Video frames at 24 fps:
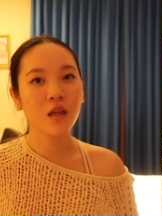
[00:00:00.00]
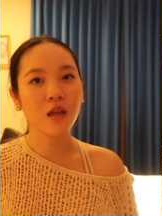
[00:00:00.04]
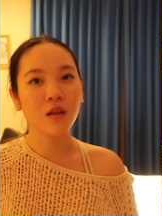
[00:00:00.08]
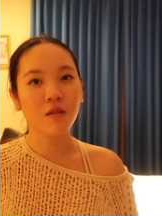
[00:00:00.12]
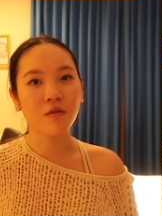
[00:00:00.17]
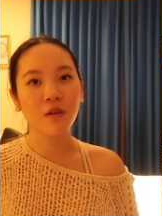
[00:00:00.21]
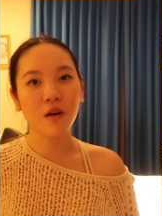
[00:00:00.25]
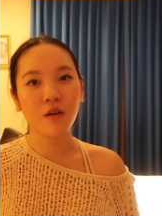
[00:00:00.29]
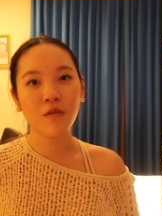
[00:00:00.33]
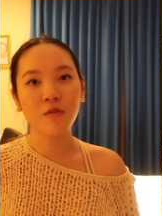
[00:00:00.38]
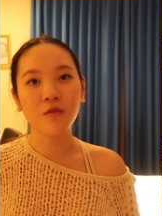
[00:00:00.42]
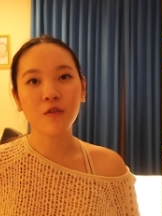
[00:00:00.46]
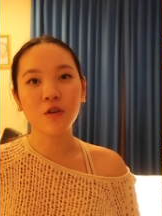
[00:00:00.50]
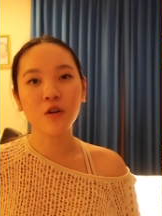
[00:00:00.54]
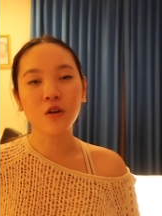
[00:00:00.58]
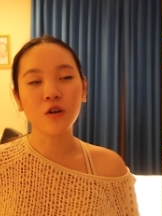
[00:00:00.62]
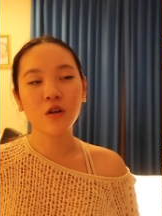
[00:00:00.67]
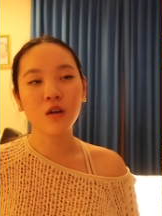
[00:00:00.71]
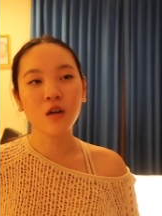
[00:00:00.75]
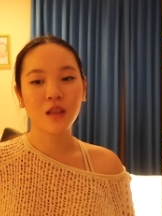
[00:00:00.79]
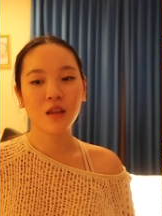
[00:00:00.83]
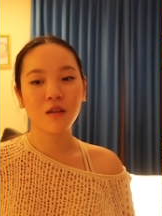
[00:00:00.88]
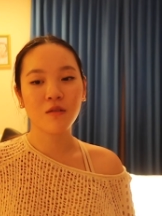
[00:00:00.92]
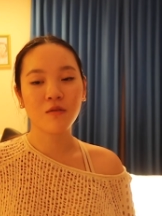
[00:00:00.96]

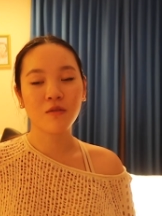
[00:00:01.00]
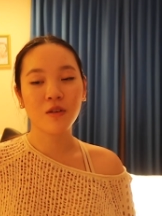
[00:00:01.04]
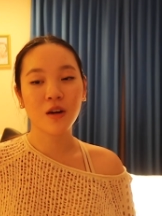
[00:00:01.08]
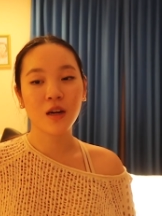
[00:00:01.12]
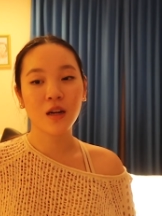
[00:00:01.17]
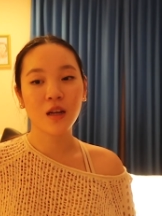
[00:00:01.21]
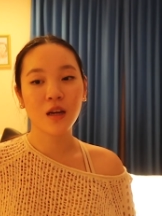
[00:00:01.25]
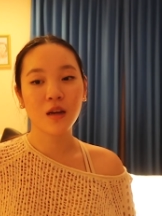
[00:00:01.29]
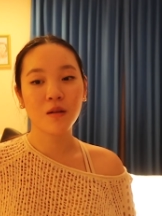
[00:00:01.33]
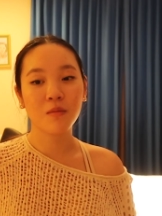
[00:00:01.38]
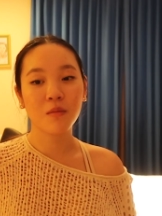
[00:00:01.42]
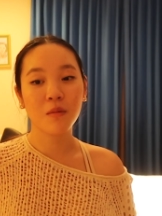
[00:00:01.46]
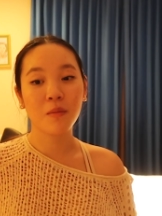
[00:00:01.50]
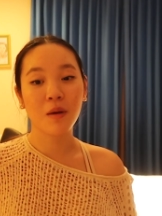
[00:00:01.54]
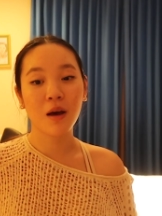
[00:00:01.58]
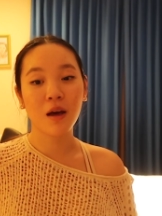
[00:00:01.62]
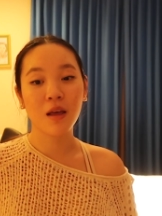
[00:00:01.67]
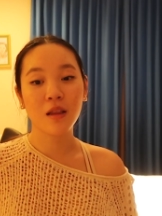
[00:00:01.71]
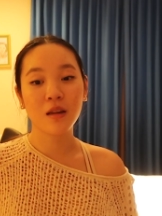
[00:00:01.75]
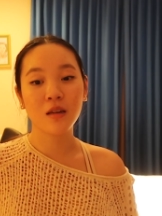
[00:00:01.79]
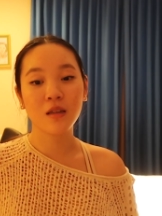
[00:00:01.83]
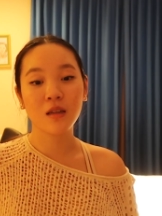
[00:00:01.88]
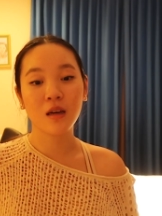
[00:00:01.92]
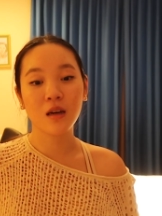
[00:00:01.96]
eventful and then Friday I had a
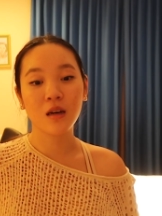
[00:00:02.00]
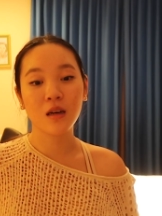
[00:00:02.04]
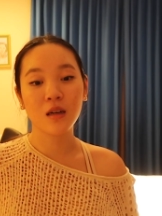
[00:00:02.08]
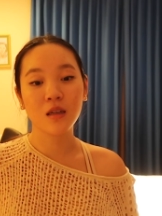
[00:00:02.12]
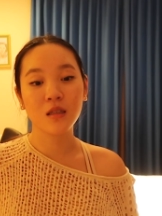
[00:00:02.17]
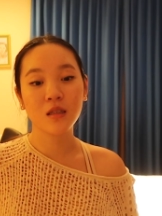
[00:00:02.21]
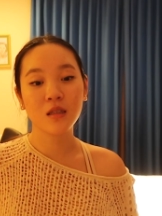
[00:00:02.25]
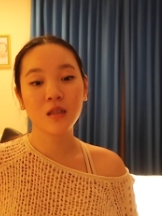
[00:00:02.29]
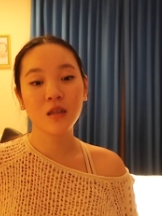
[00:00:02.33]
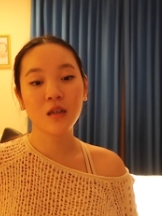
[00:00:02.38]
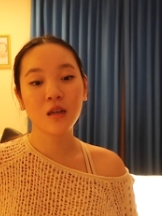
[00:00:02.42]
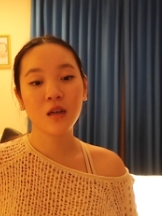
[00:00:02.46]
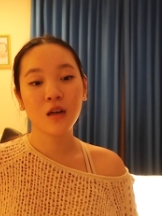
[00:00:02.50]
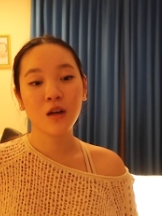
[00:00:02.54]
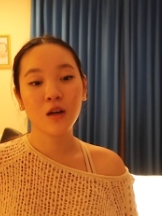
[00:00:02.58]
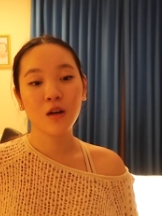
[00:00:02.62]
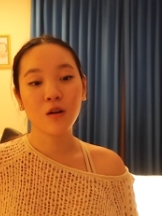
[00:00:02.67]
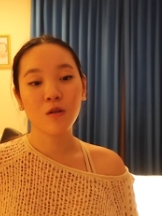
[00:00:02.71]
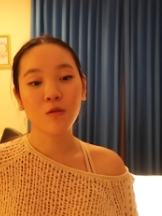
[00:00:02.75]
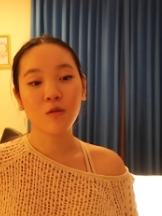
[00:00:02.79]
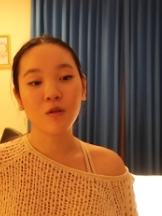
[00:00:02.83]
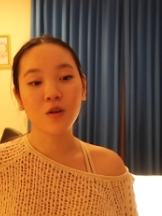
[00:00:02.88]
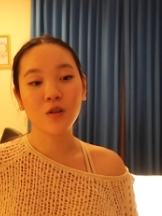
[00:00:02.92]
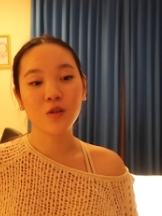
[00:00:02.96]
math test
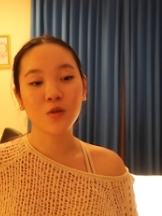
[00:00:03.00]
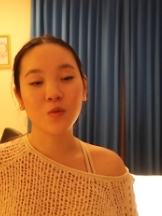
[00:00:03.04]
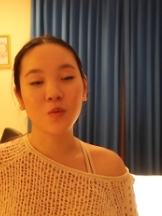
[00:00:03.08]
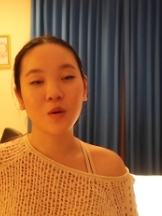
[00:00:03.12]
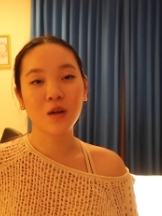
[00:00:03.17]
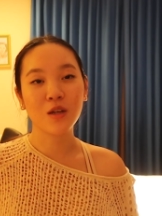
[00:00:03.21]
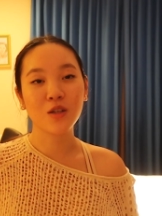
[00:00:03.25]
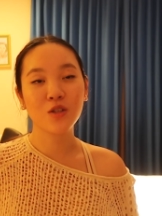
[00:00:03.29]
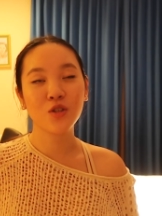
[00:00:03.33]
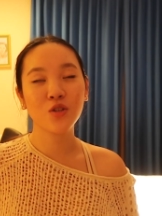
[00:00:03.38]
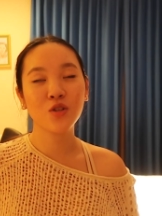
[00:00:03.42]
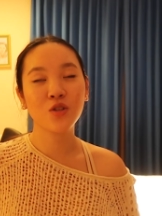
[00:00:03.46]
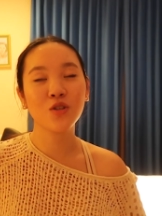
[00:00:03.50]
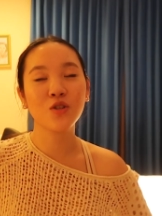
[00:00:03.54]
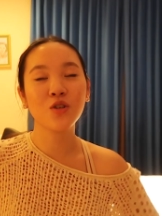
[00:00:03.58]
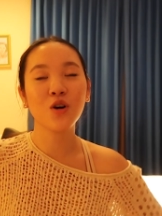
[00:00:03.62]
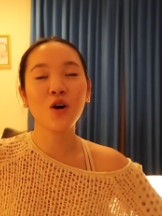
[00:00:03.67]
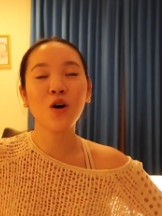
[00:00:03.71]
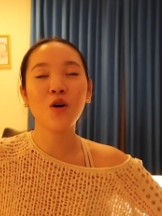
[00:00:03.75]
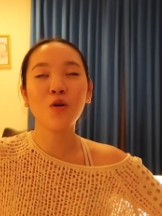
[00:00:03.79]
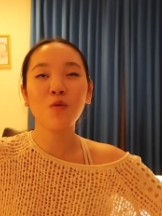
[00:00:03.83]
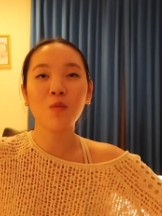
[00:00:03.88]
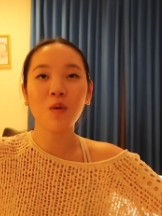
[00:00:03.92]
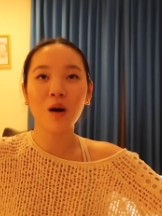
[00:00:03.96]
which went
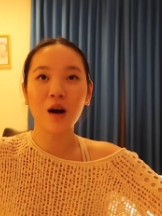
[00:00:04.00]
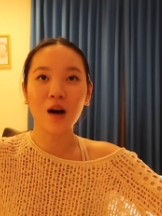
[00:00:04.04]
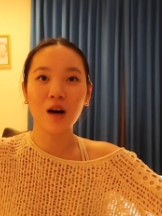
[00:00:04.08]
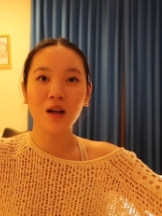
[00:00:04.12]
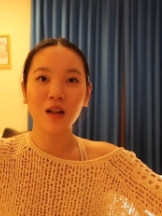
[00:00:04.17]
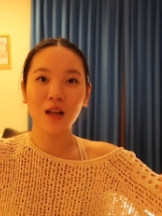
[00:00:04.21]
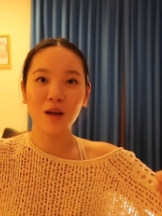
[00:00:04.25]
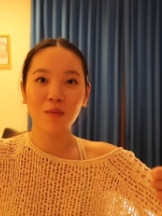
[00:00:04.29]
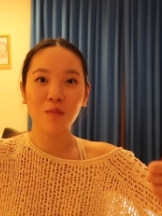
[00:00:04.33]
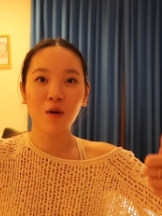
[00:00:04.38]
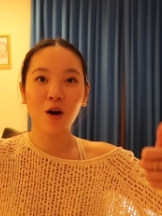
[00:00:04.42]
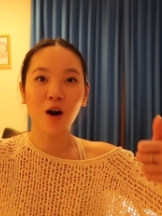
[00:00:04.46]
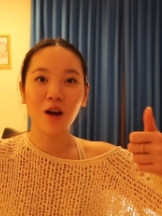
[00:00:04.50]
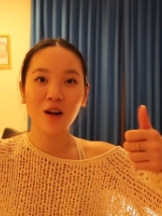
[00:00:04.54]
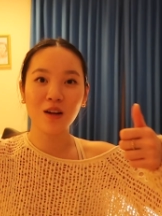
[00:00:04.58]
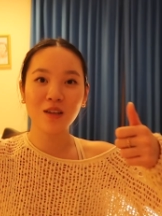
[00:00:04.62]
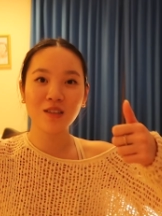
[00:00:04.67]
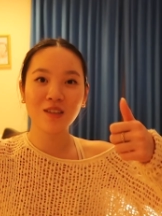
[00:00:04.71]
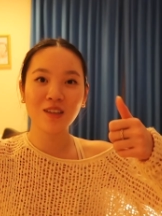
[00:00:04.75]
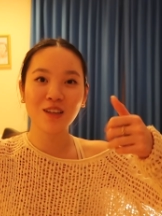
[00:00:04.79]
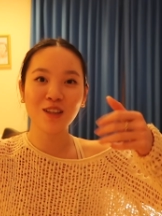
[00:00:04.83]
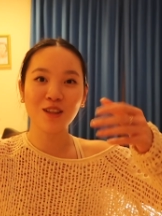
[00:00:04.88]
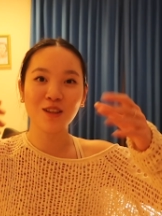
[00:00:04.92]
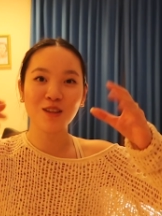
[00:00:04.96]
so well. I'm
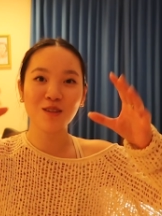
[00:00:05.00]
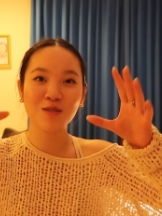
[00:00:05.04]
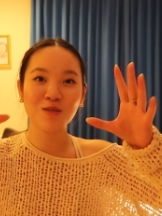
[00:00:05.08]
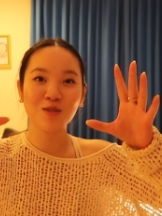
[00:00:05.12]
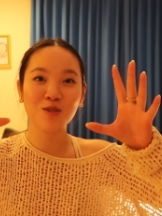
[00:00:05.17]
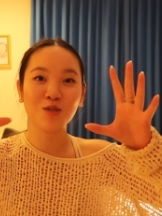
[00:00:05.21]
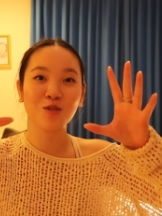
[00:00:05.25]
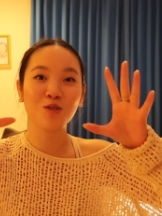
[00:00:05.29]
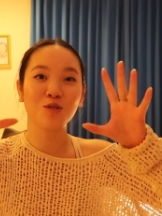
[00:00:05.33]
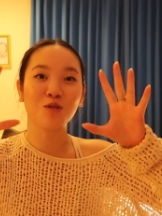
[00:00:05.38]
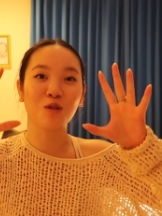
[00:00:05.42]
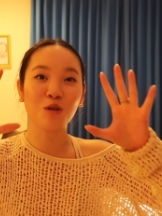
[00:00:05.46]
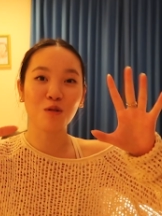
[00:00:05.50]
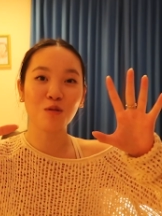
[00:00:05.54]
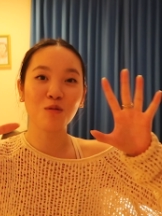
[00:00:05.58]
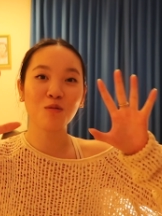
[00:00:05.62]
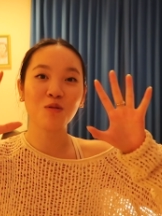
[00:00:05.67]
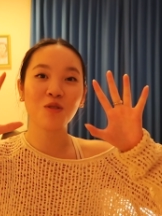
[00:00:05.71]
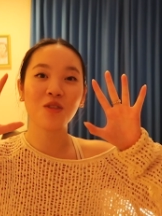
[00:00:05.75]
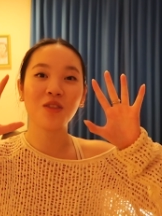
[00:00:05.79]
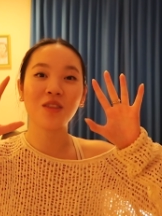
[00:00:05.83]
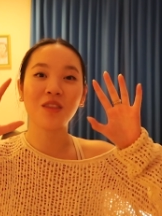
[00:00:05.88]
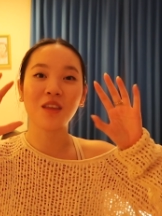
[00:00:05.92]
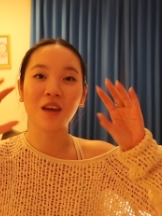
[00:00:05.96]
honestly
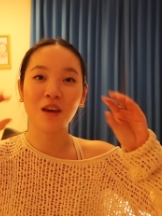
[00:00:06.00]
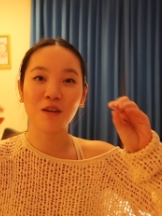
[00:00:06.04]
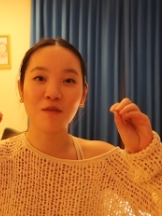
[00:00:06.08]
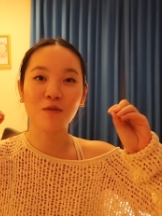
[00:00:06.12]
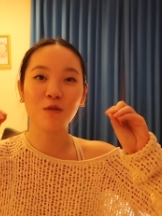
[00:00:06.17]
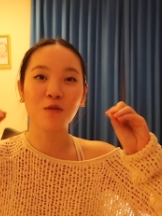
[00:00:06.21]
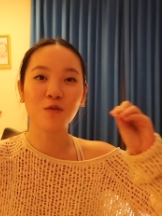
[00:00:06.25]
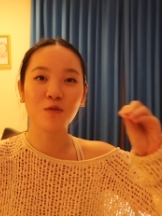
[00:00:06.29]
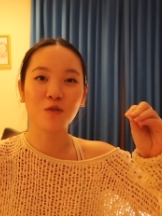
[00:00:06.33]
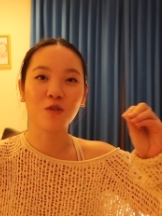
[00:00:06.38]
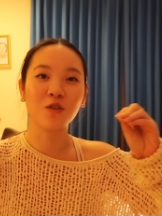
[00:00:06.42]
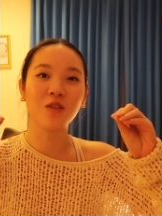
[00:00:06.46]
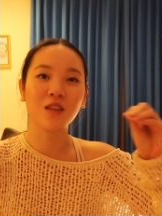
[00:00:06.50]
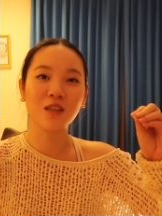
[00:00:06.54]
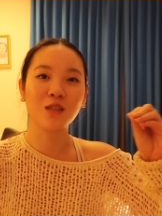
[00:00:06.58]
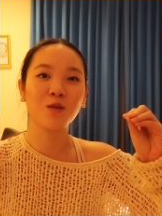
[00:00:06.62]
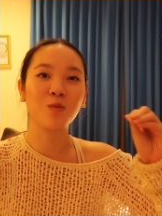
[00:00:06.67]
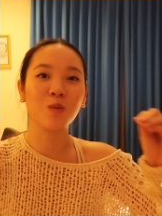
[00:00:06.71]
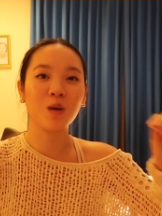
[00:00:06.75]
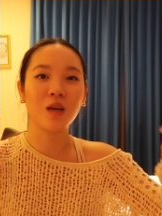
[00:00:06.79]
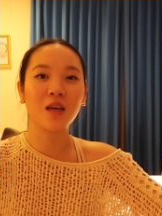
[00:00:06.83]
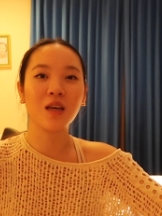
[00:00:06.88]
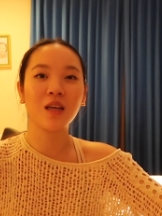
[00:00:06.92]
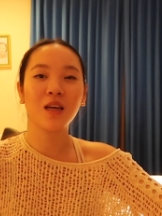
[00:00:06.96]
so thankful for
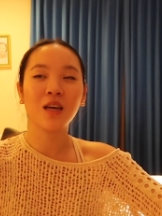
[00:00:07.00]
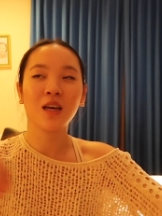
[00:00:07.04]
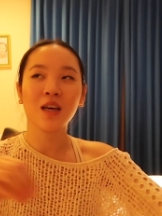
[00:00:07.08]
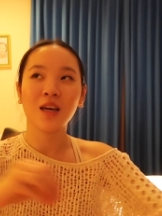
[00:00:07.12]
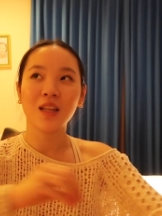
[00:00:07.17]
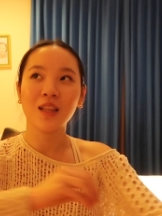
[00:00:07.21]
this week.